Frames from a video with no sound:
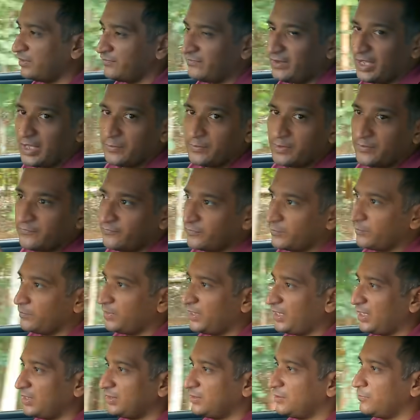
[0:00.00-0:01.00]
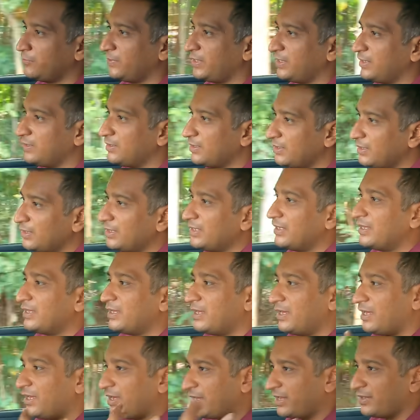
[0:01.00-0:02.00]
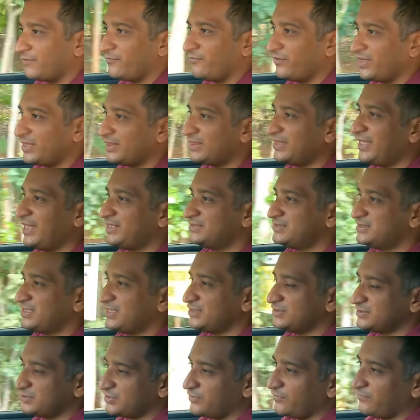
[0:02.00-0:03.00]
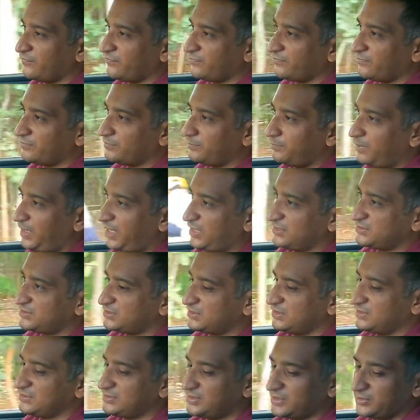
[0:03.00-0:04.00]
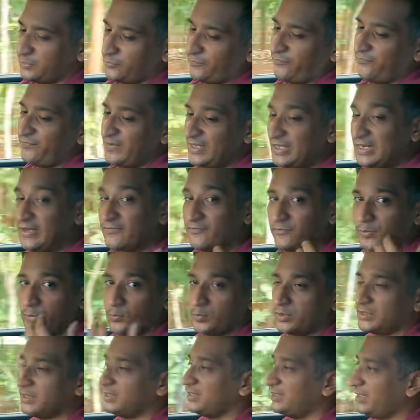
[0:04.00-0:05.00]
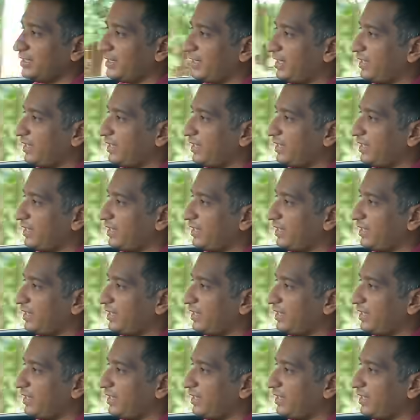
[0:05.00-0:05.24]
environment from behind the wheel, with that sense of plushness that you feel from within the